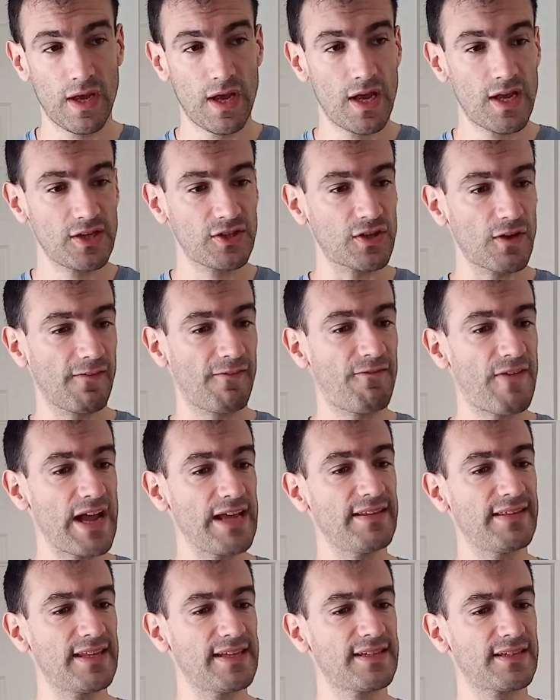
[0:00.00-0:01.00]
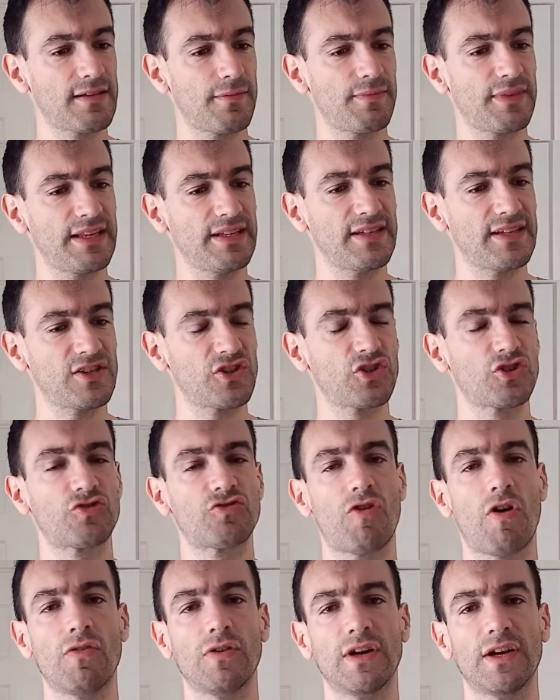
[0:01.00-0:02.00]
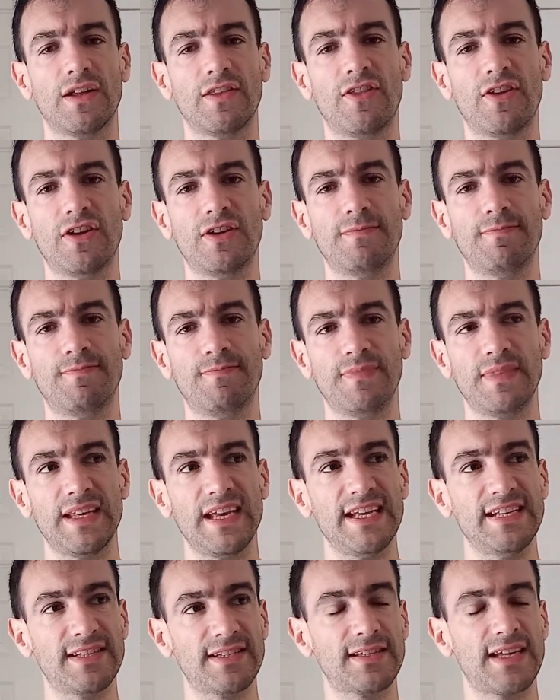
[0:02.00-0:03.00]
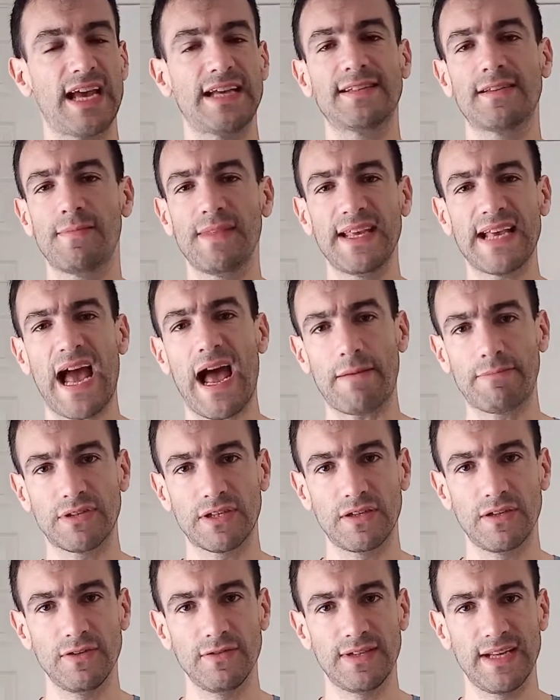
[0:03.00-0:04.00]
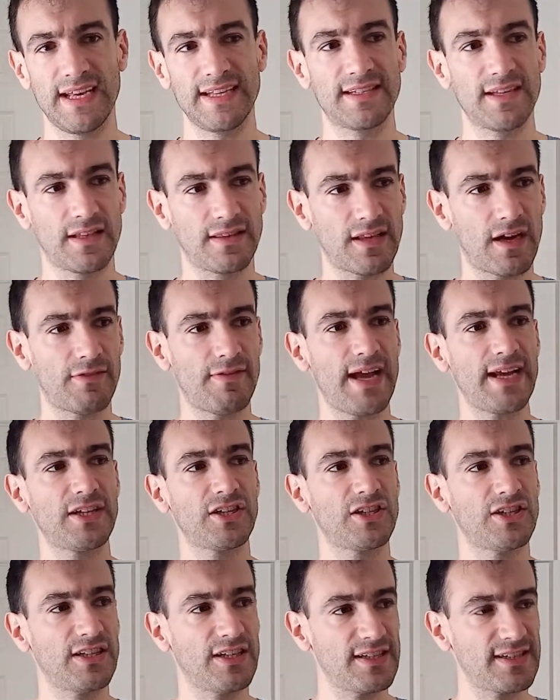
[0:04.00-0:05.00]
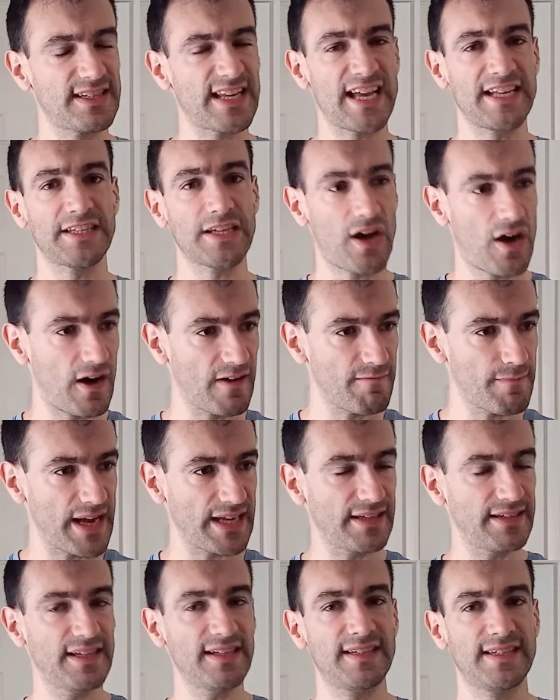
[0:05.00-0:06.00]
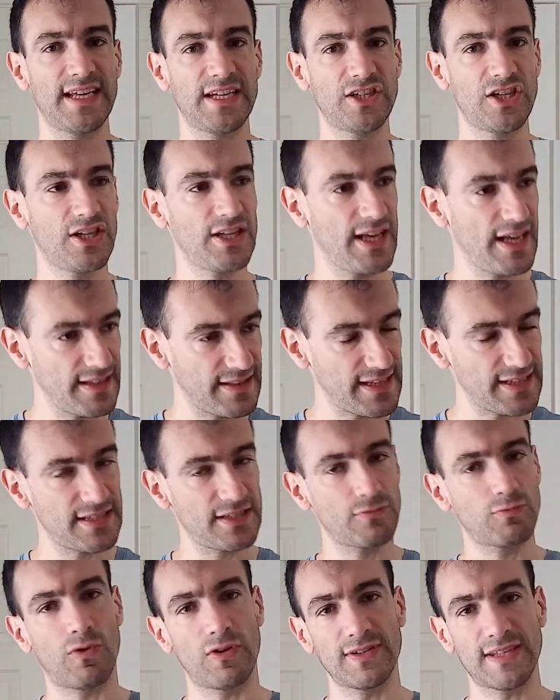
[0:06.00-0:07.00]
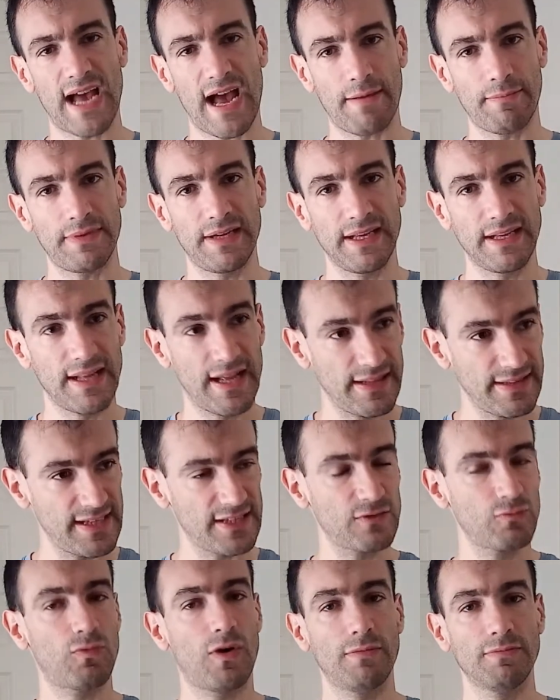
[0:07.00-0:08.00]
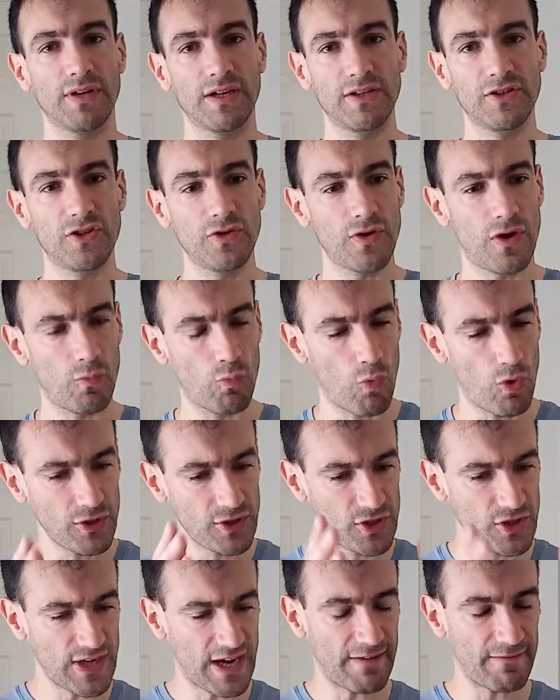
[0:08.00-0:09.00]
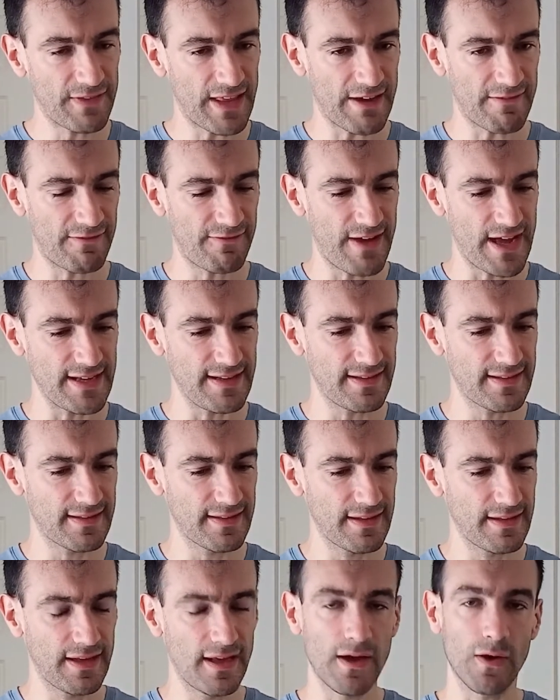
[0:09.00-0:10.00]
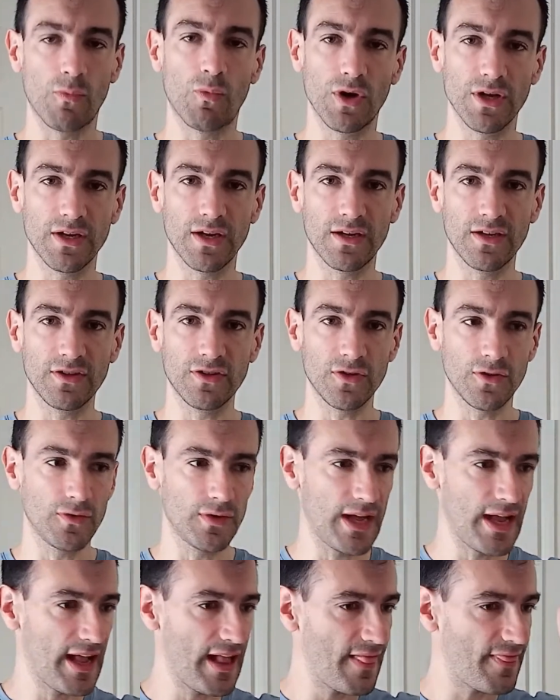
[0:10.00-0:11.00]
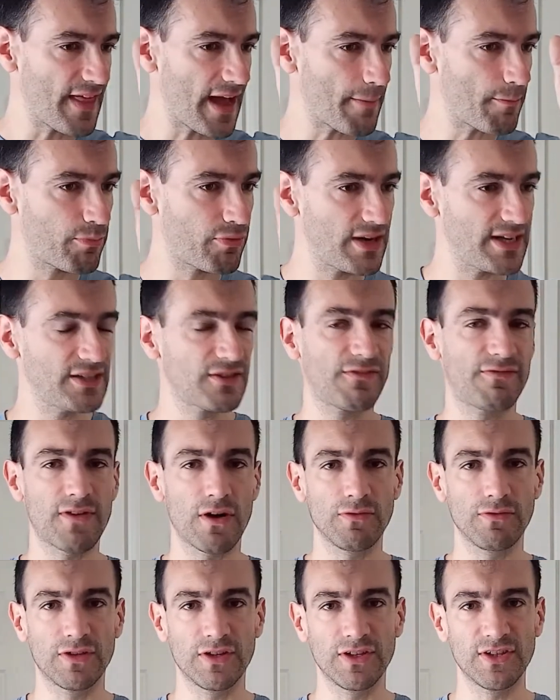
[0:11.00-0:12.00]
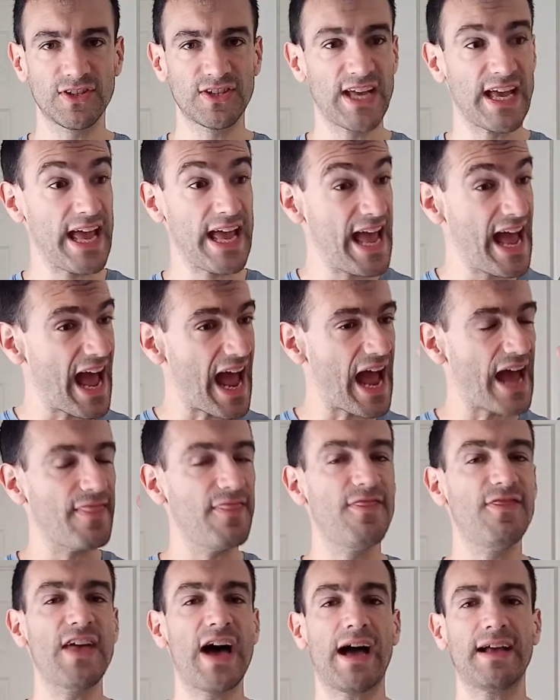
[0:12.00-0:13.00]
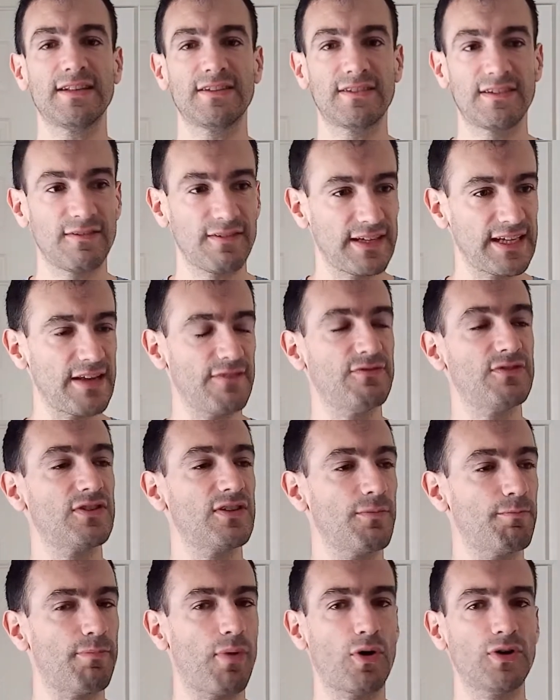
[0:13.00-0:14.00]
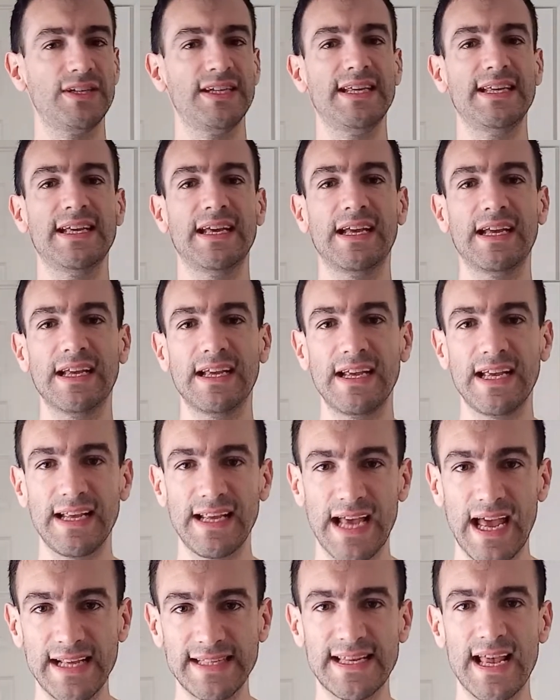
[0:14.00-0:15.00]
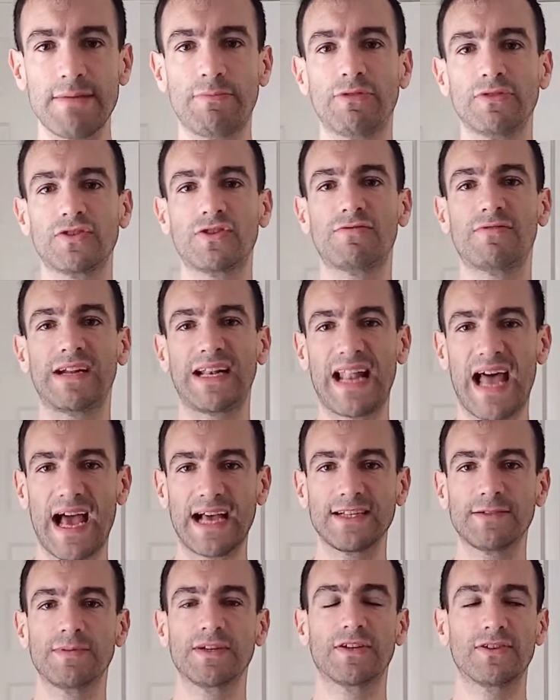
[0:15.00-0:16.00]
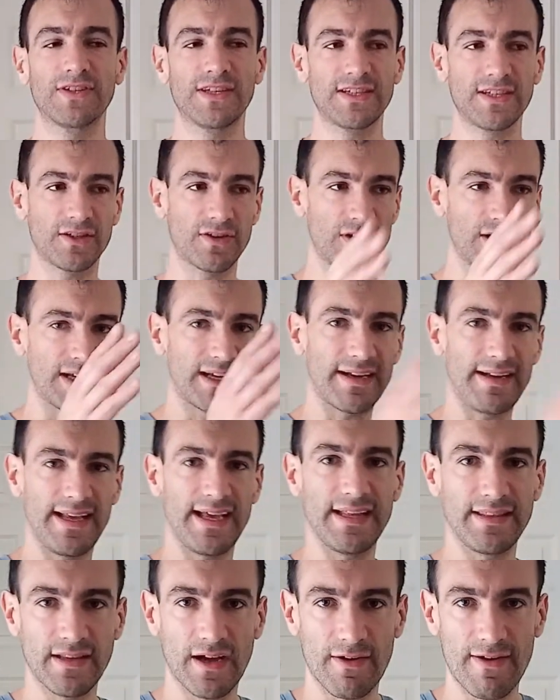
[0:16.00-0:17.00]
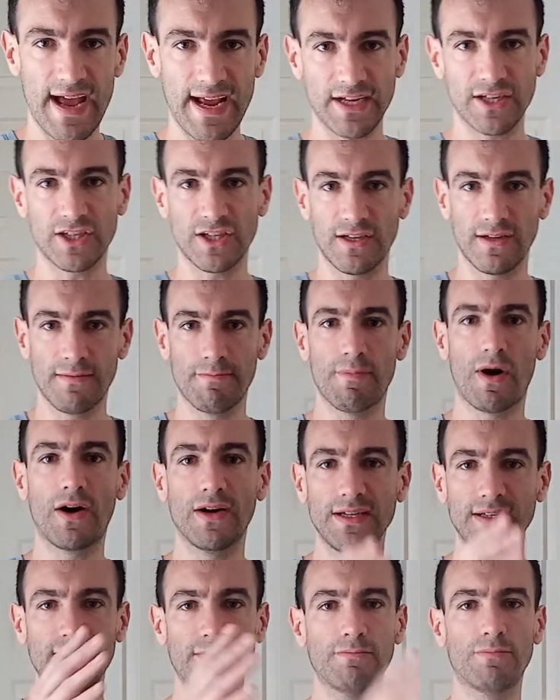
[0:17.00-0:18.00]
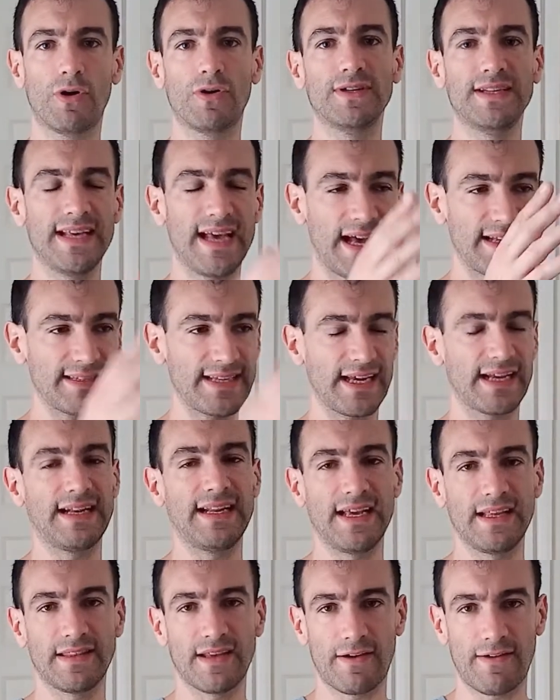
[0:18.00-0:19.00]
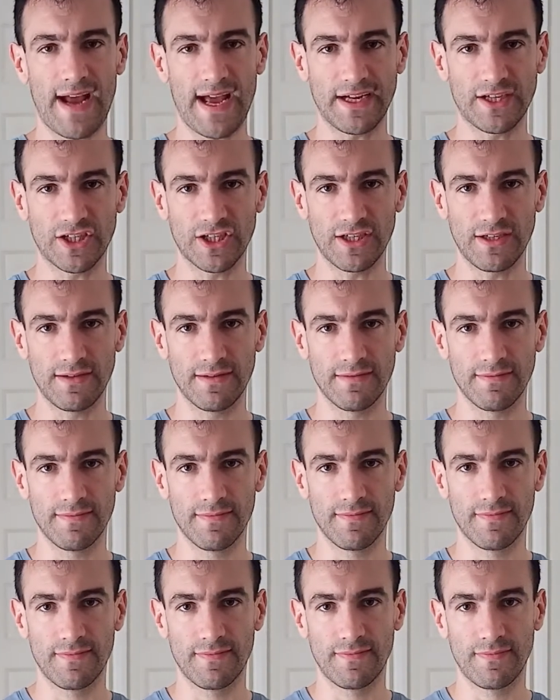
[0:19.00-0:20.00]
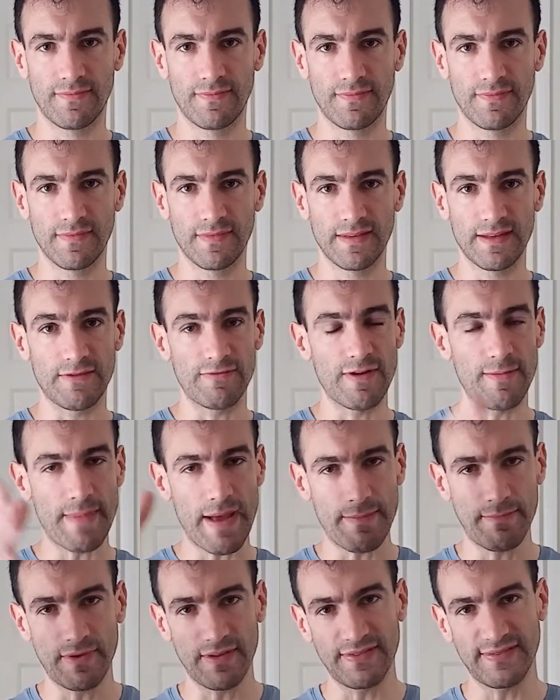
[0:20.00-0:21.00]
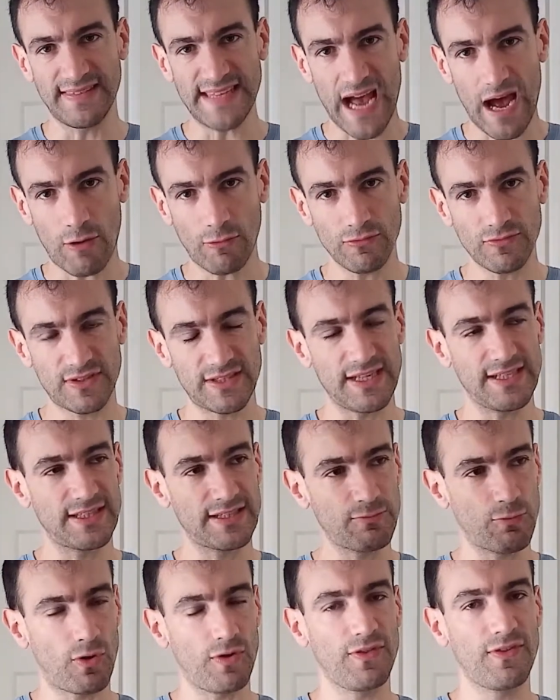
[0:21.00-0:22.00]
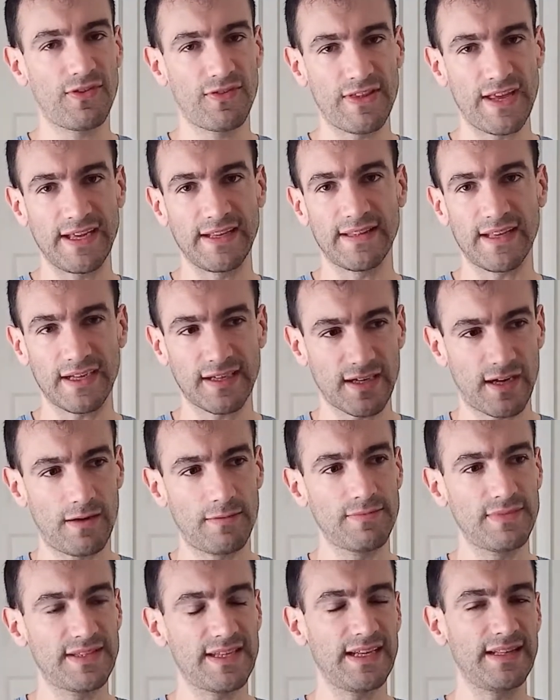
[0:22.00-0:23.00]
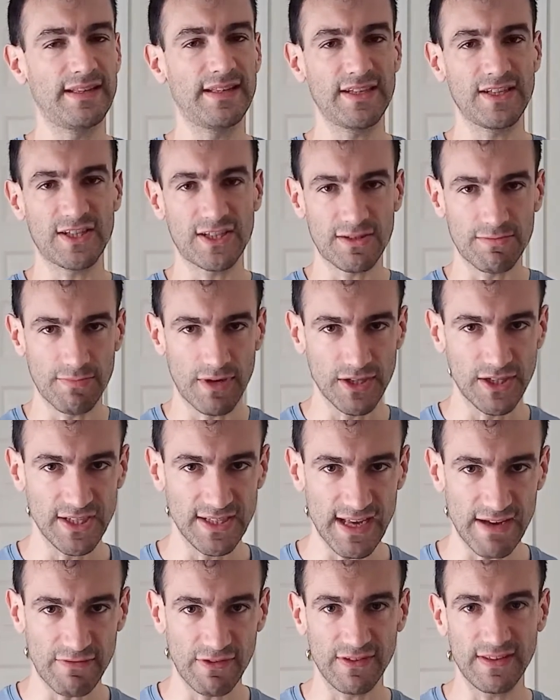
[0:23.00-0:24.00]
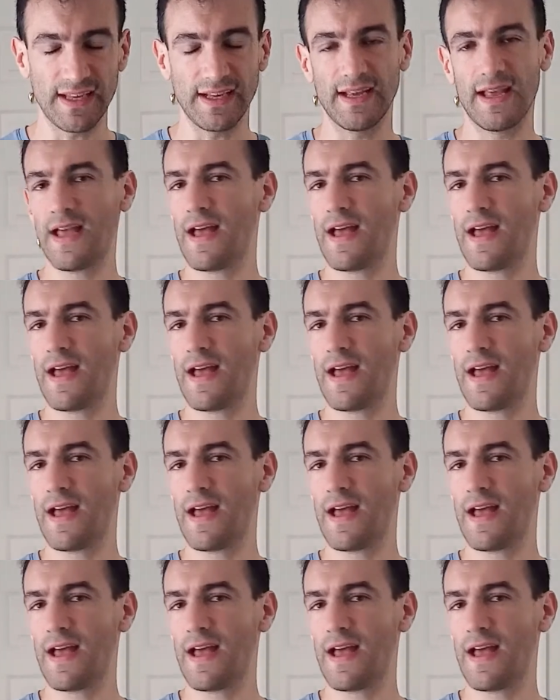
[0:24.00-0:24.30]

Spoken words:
So faith is something that's stronger than, is something absolute. It's a direction that says, I've made a decision, this is what's happening, this is what I'm going to do. And once you have that faith in what you're going to do, that brings focus, and that gives the body, it's able to relax because it's got a clear direction. Mind and body has a clear direction. Remember, doubt is one thing that comes in that smudges everything.